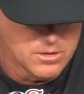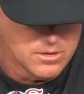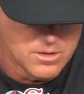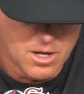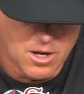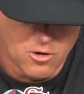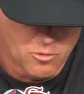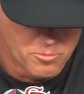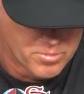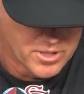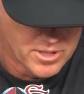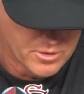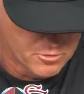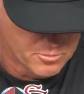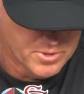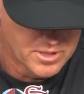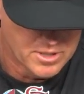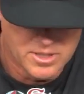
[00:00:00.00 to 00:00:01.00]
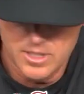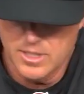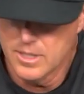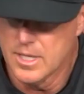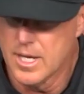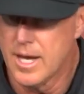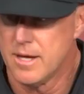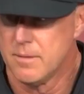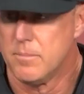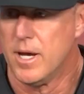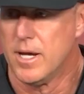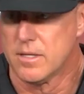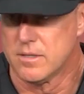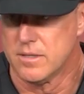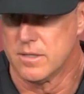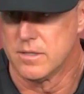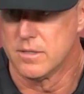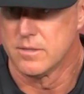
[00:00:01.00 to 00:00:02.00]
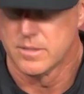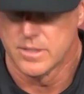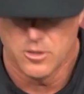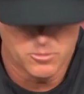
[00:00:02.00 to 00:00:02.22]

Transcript: No, but he'll be a key guy back there.